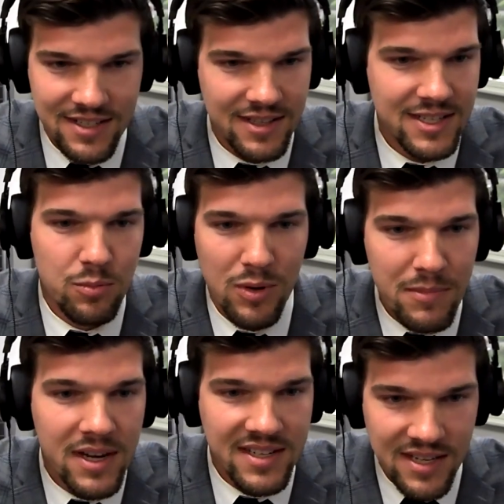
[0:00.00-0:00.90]
This is what
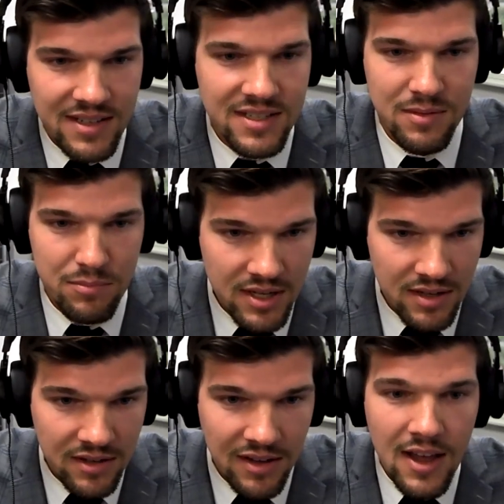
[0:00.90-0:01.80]
makes sense to
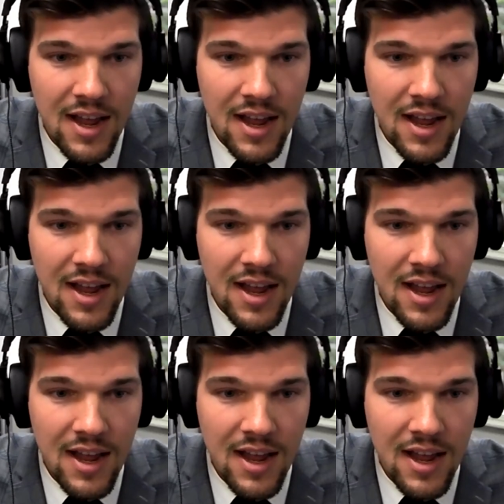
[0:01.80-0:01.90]
me.